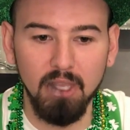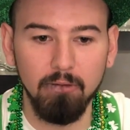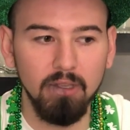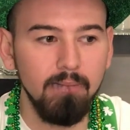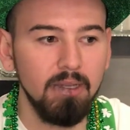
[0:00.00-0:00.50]
it
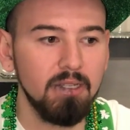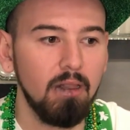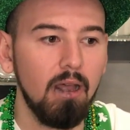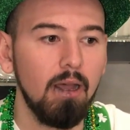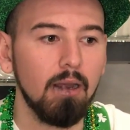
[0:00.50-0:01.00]
really meant a
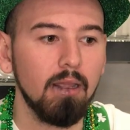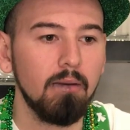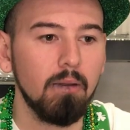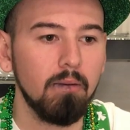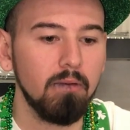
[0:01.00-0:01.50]
lot,
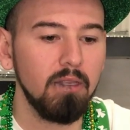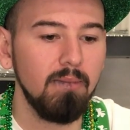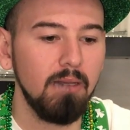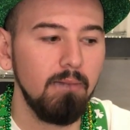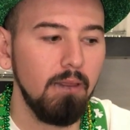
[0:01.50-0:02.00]
and it really
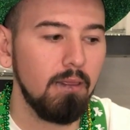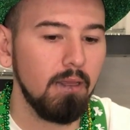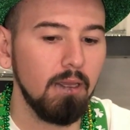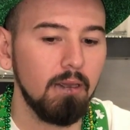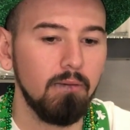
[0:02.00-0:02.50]
made me
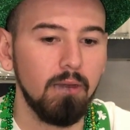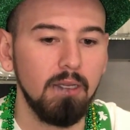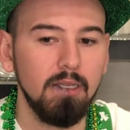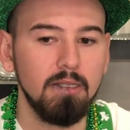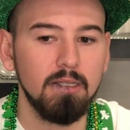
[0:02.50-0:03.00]
think
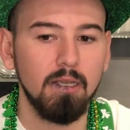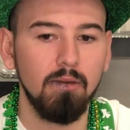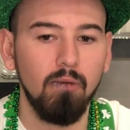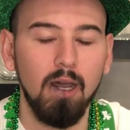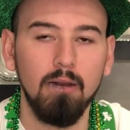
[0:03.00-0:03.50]
when he
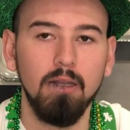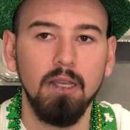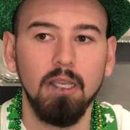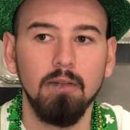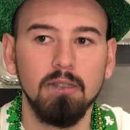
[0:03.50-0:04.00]
said, wow,
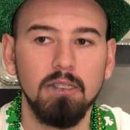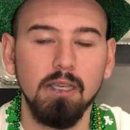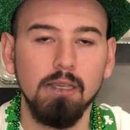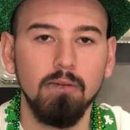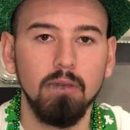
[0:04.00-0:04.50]
you know what,
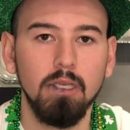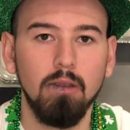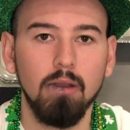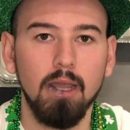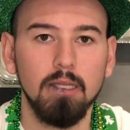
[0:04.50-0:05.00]
CA, you really
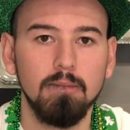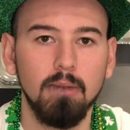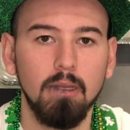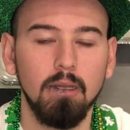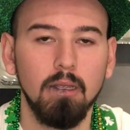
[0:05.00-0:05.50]

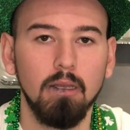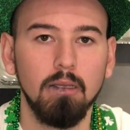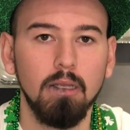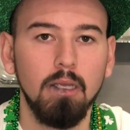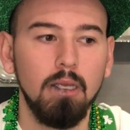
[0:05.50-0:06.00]
grasped
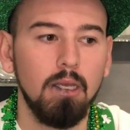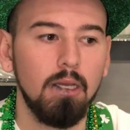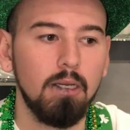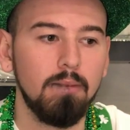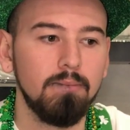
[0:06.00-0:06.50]
and
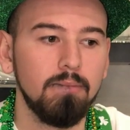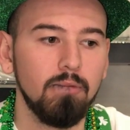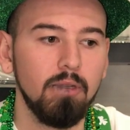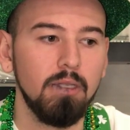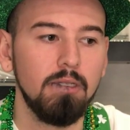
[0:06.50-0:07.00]

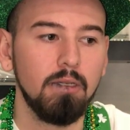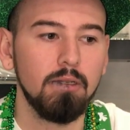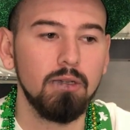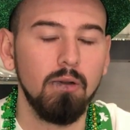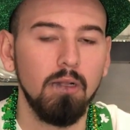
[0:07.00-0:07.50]
really took
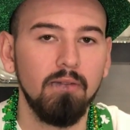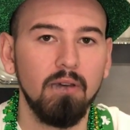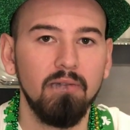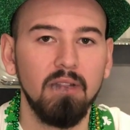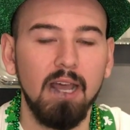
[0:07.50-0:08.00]
control
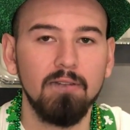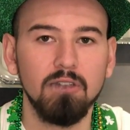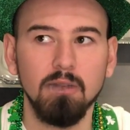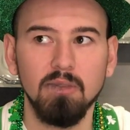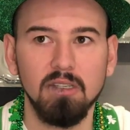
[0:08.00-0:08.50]
of live streams.